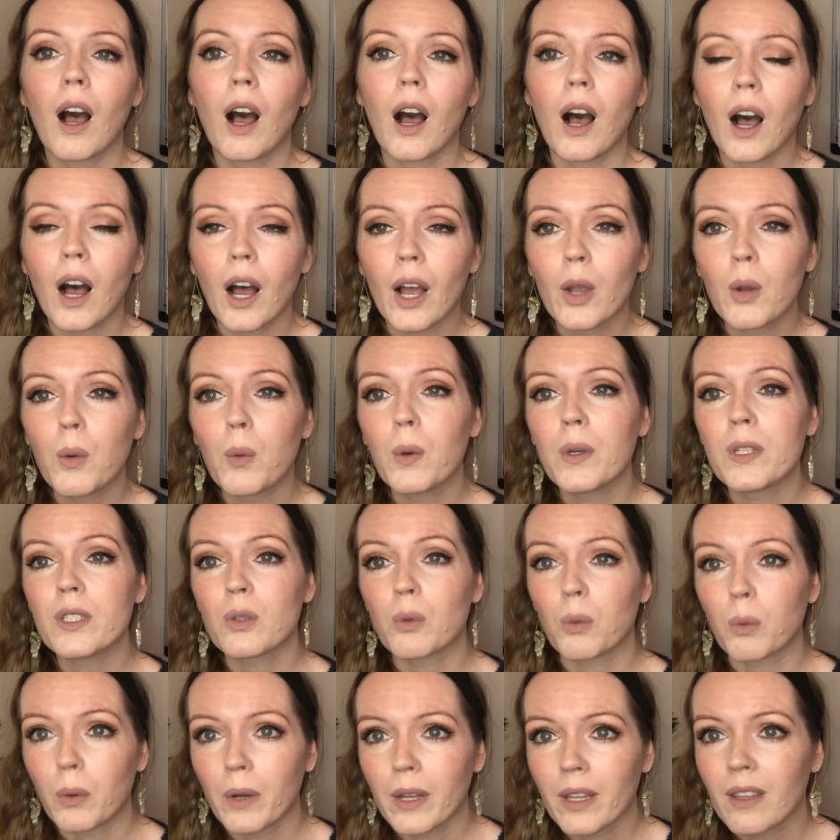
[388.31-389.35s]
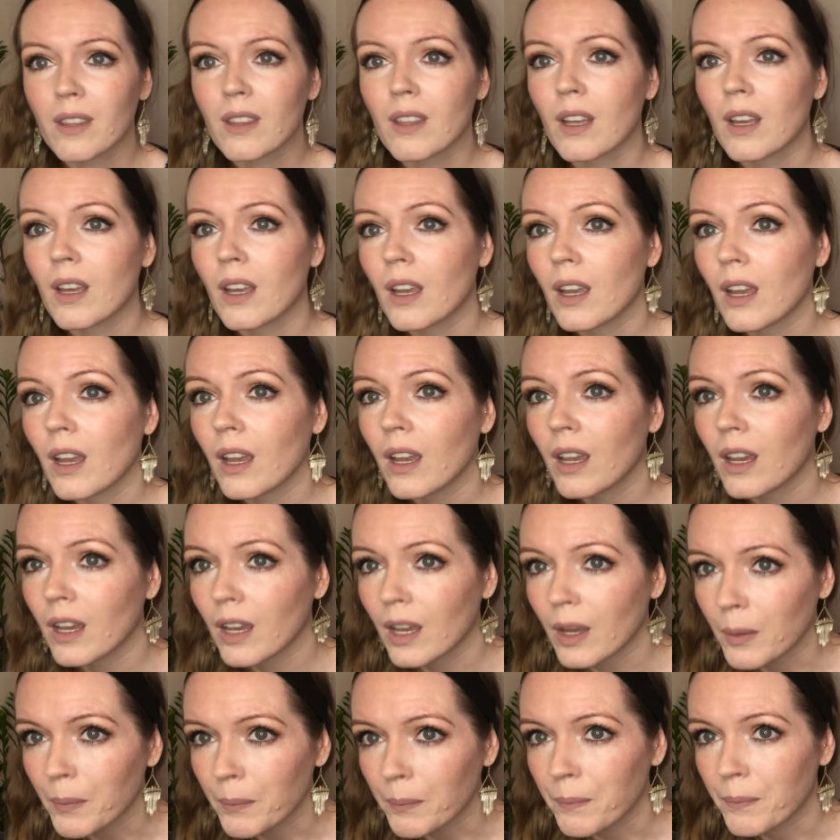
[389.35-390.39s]
I was with
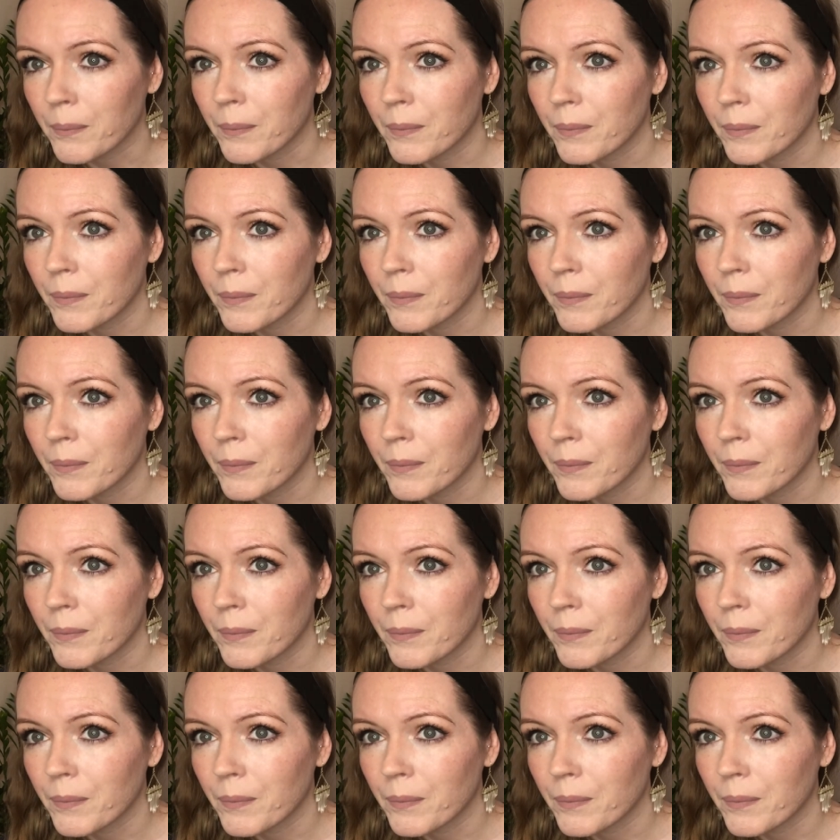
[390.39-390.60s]
him.